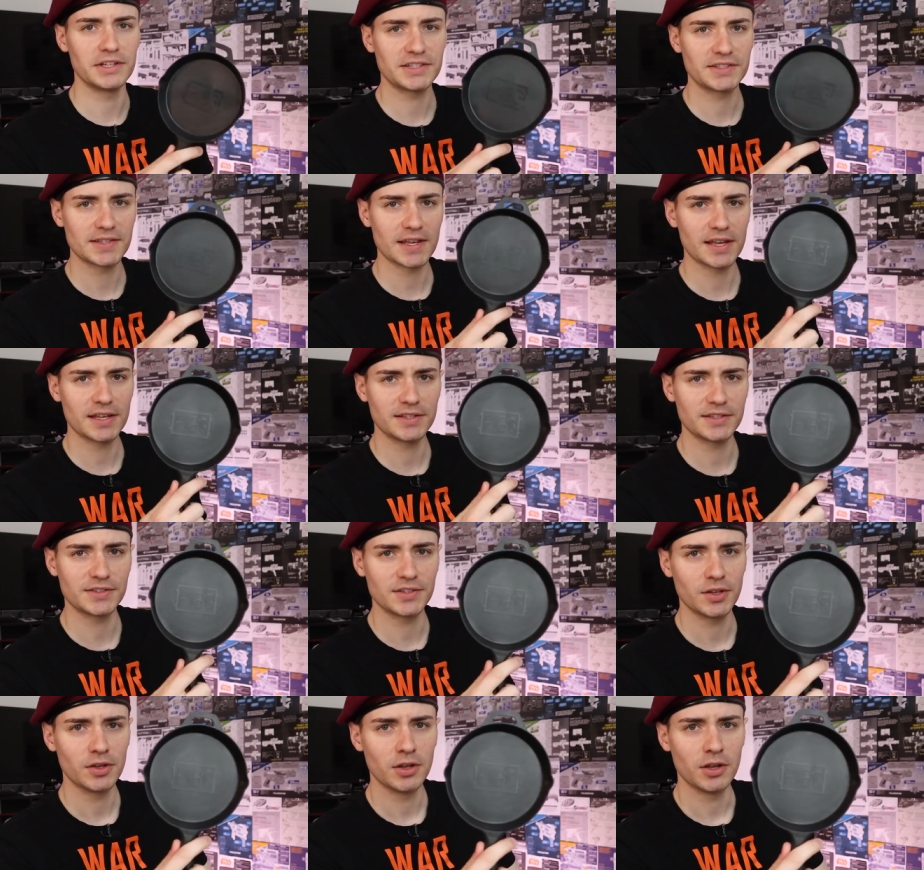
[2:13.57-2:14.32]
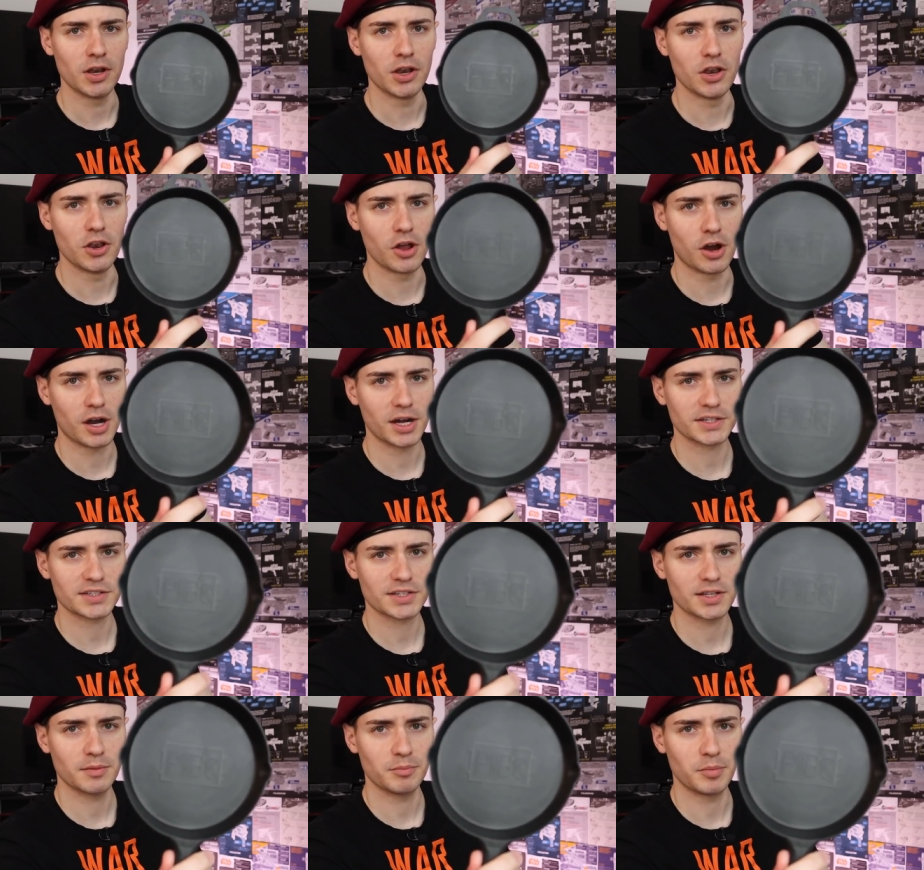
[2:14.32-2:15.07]
It says
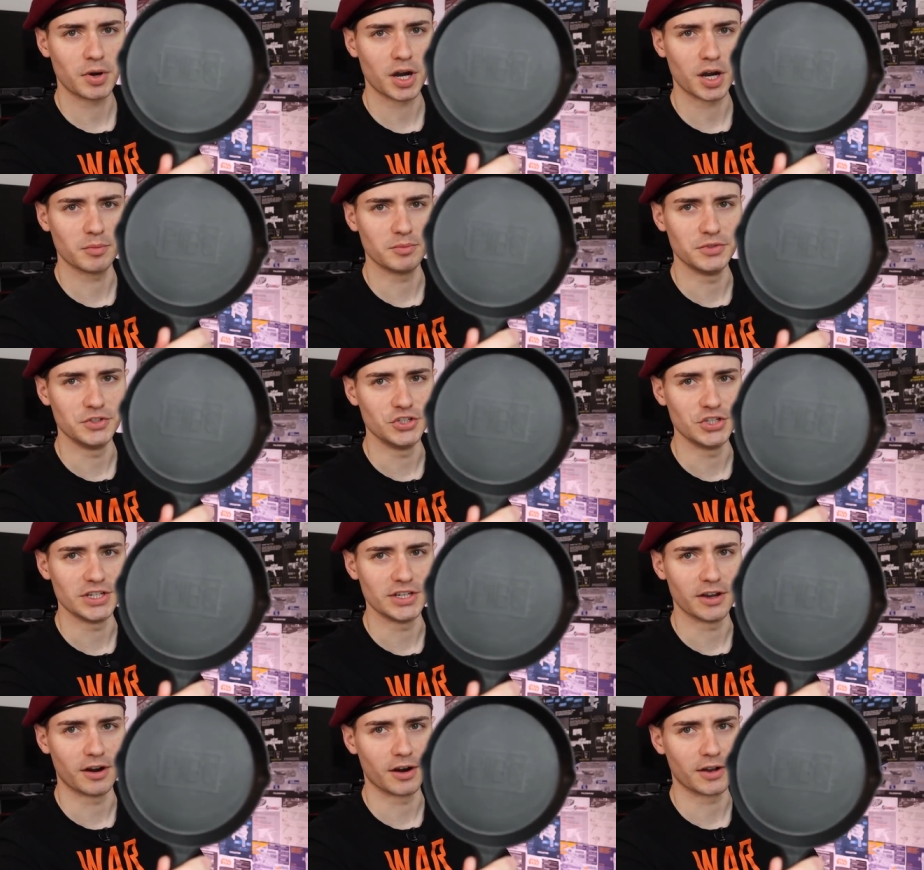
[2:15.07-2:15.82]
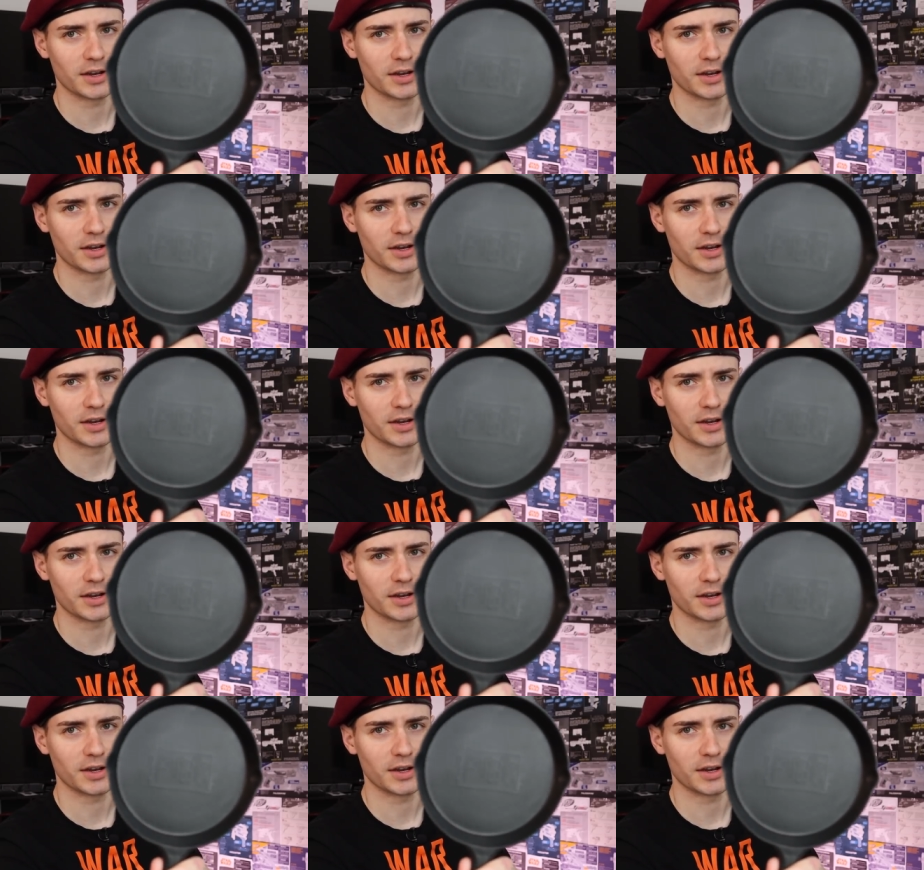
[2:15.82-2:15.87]
not PUBG